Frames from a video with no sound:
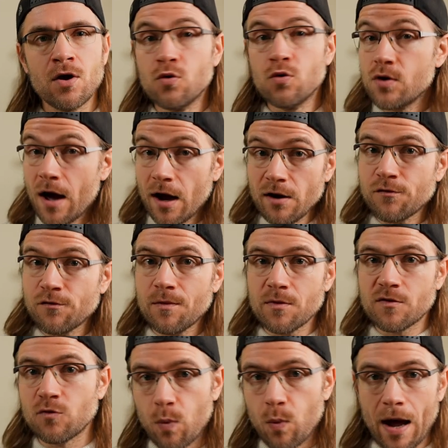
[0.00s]
who got it from
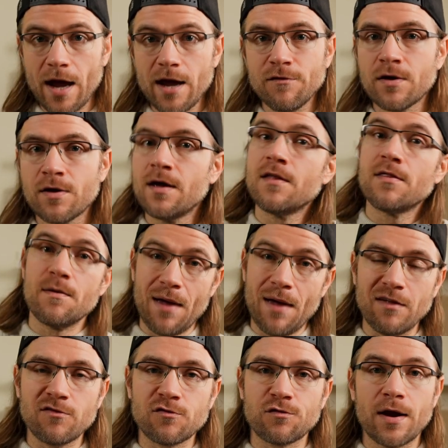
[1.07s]
his wife, the
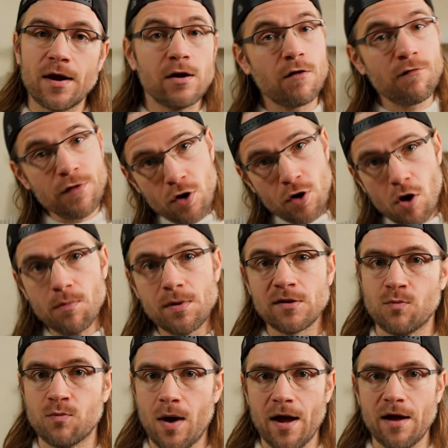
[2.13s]
best friend of the
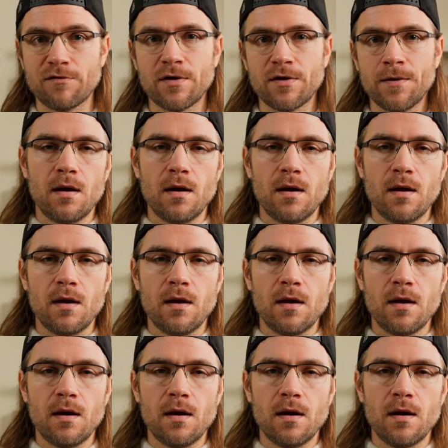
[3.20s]
noble's wife.